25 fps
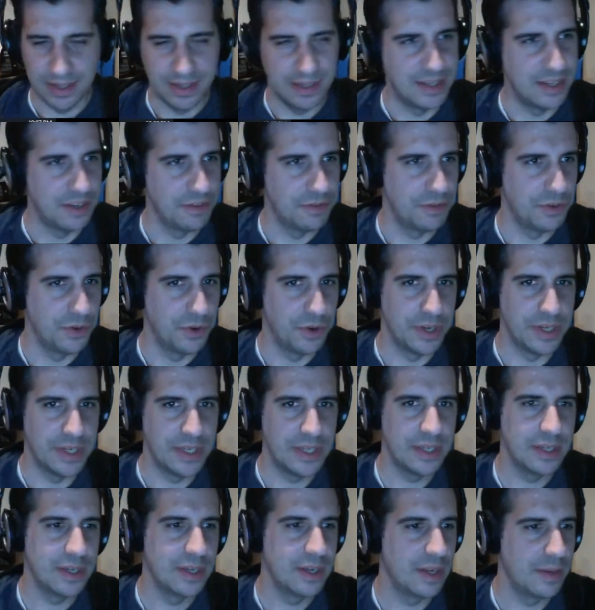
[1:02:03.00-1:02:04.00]
diff
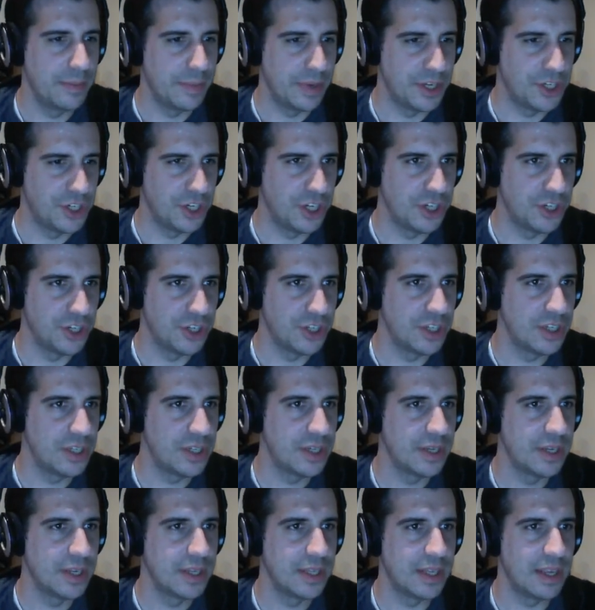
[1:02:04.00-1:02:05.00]
noise in my changes,
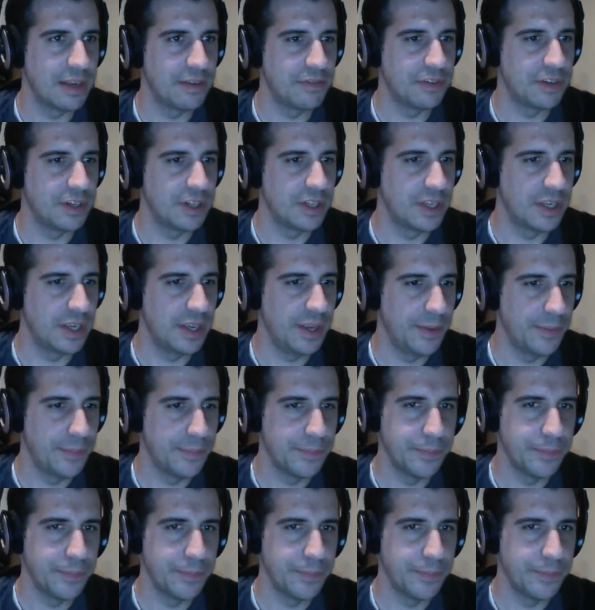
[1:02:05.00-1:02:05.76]
definitely.